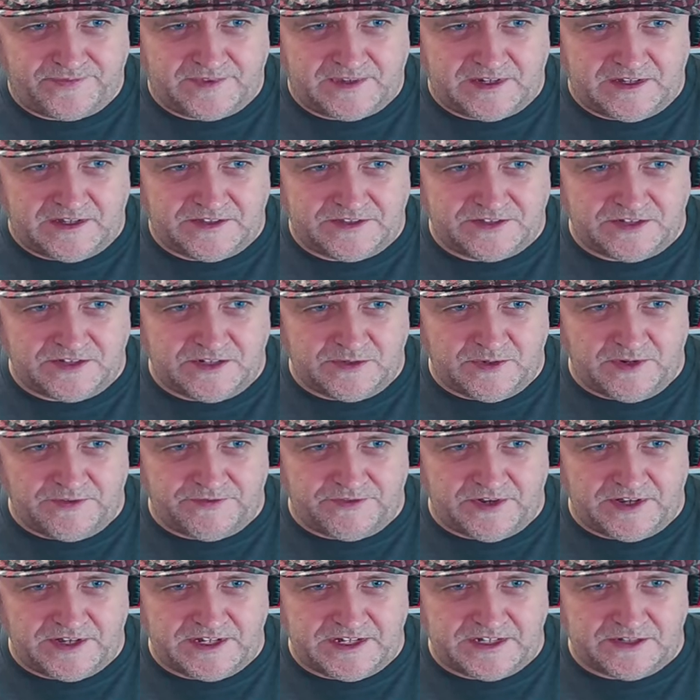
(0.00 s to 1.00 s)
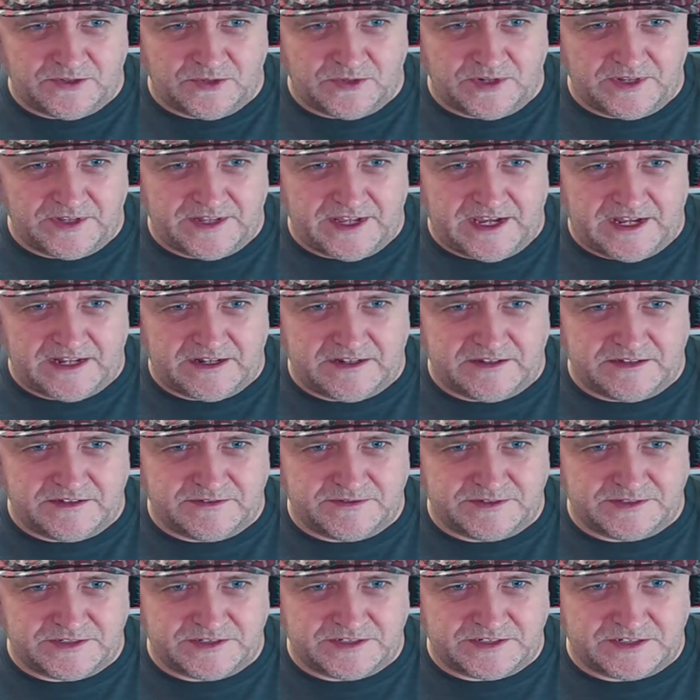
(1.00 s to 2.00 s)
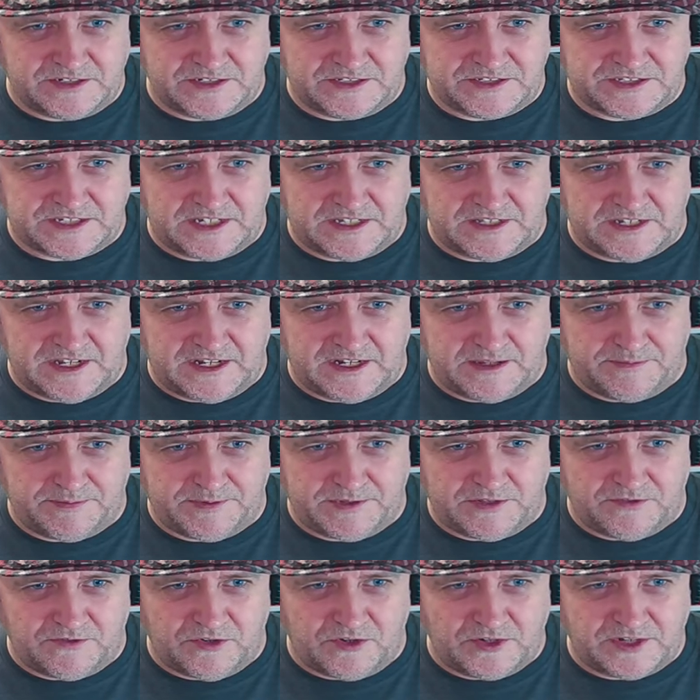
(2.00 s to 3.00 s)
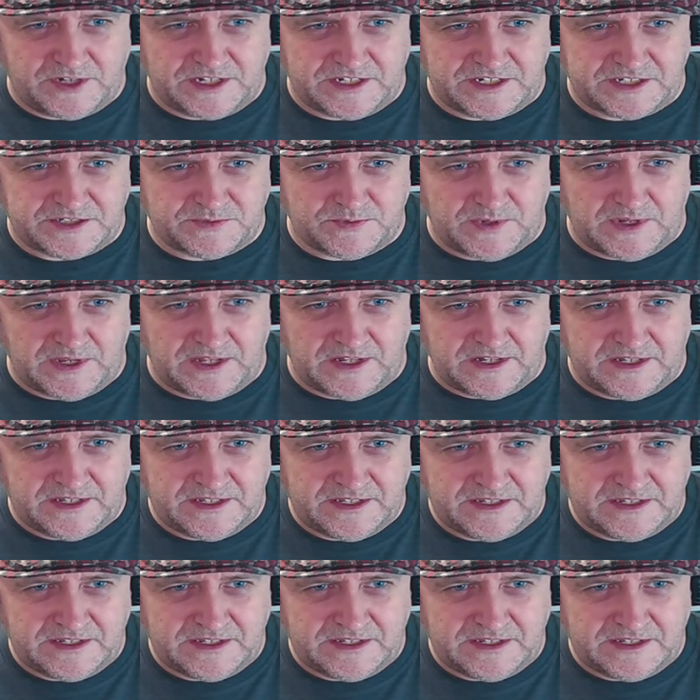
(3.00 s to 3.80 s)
I don't know whether I need all of that. I can send that up in the rocket as well.